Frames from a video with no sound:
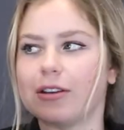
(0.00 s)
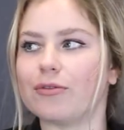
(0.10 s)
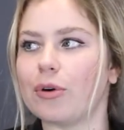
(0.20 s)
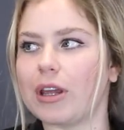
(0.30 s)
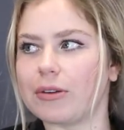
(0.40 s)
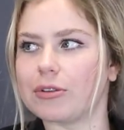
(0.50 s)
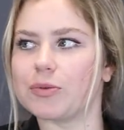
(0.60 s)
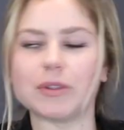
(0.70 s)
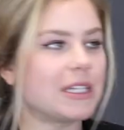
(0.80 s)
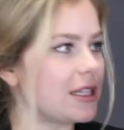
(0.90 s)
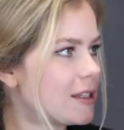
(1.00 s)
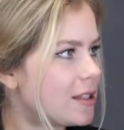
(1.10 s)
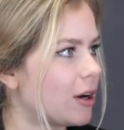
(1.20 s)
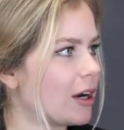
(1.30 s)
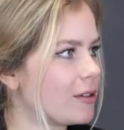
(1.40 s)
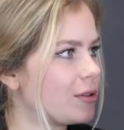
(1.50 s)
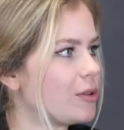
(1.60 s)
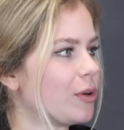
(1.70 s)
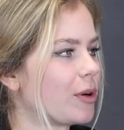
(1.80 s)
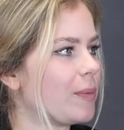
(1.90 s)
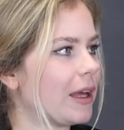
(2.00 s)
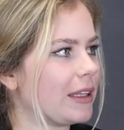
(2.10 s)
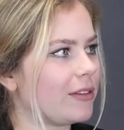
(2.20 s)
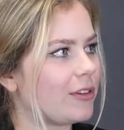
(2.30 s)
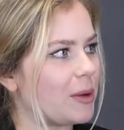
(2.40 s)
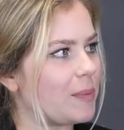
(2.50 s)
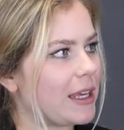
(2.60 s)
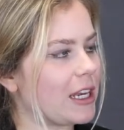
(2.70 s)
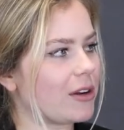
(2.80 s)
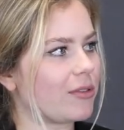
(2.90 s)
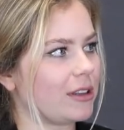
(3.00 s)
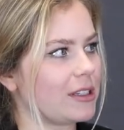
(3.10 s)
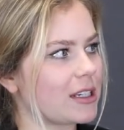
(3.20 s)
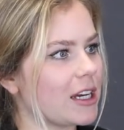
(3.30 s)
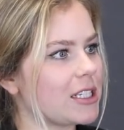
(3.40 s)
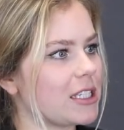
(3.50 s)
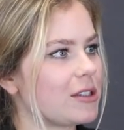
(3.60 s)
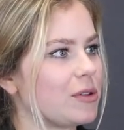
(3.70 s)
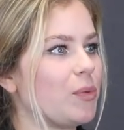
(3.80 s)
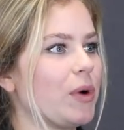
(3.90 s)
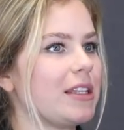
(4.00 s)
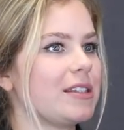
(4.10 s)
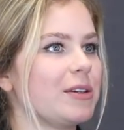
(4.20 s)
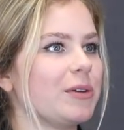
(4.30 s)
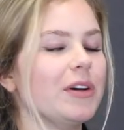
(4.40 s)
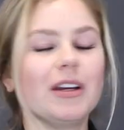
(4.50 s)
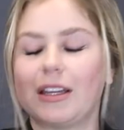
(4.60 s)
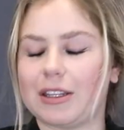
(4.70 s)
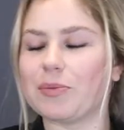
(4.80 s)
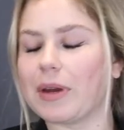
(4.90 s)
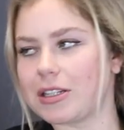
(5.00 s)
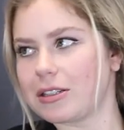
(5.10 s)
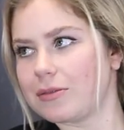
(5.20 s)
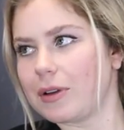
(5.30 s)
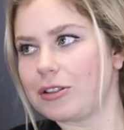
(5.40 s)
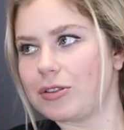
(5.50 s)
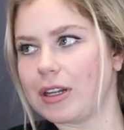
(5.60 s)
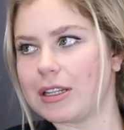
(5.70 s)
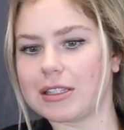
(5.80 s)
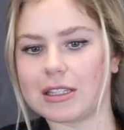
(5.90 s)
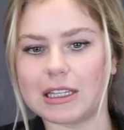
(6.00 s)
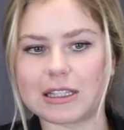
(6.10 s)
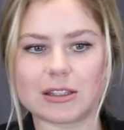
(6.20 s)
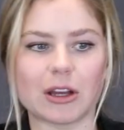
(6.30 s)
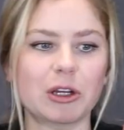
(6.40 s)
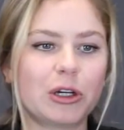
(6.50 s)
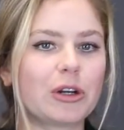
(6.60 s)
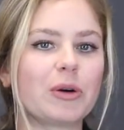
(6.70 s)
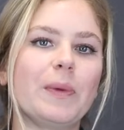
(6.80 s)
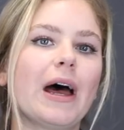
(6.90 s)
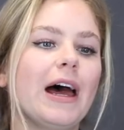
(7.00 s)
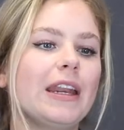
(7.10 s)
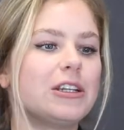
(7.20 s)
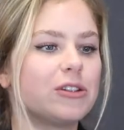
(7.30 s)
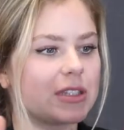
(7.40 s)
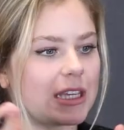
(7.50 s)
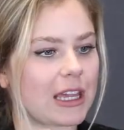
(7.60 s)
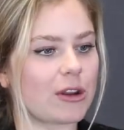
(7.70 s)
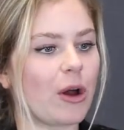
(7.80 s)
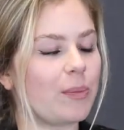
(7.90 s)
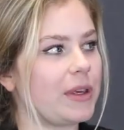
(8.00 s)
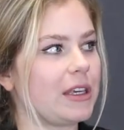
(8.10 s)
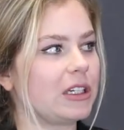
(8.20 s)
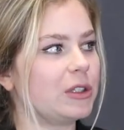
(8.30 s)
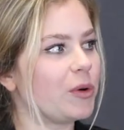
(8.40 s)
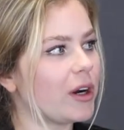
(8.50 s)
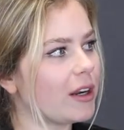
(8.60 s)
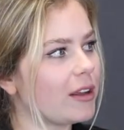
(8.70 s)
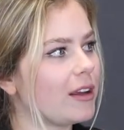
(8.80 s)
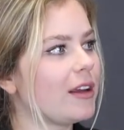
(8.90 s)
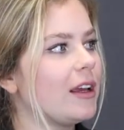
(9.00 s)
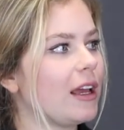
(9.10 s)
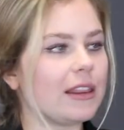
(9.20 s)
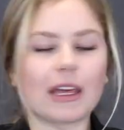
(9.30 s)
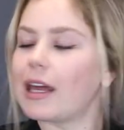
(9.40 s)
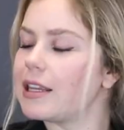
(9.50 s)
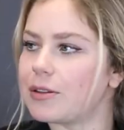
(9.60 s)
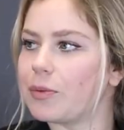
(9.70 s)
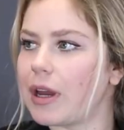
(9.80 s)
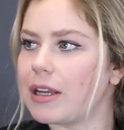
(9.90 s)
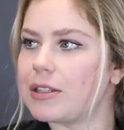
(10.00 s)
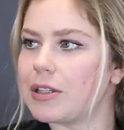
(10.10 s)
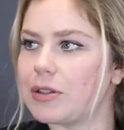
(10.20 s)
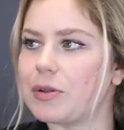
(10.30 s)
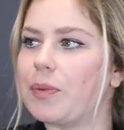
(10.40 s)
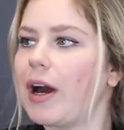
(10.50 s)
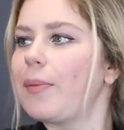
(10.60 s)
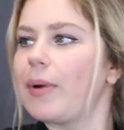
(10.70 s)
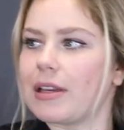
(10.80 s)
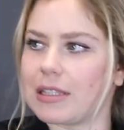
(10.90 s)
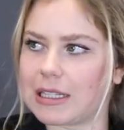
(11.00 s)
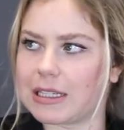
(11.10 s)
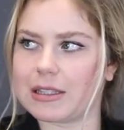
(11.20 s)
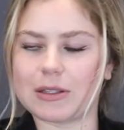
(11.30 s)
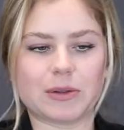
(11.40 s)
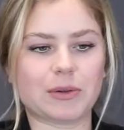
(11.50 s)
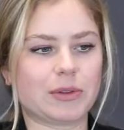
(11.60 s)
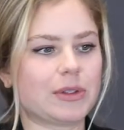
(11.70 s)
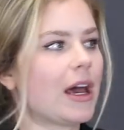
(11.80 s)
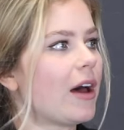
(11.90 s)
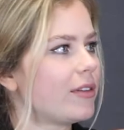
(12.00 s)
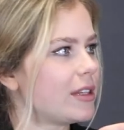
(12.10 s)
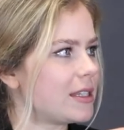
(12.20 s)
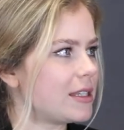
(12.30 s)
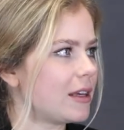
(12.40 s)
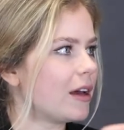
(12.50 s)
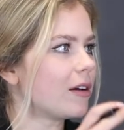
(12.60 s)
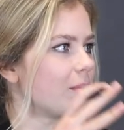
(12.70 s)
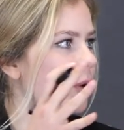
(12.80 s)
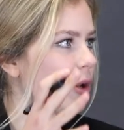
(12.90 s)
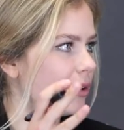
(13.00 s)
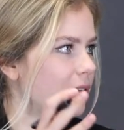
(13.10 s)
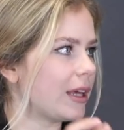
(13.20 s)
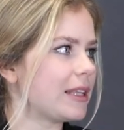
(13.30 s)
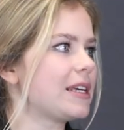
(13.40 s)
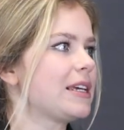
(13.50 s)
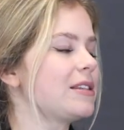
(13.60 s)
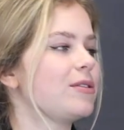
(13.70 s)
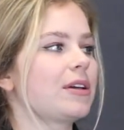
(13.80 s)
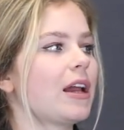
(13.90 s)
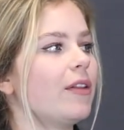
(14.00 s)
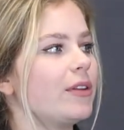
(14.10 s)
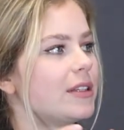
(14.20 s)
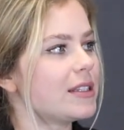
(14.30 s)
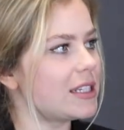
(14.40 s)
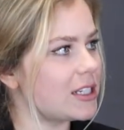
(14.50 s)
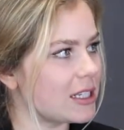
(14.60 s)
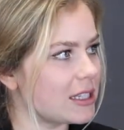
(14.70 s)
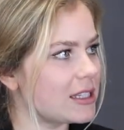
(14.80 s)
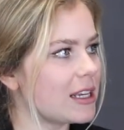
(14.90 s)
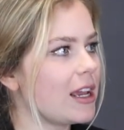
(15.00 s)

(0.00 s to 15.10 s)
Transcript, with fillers: avoiding, which we did start to talk about in the very beginning of our discussion. So a way to, you mentioned as well, Joannes, it's not good or bad, it just cannot be ignored. And that is a way to bypass this, to have this model that takes into account the decisions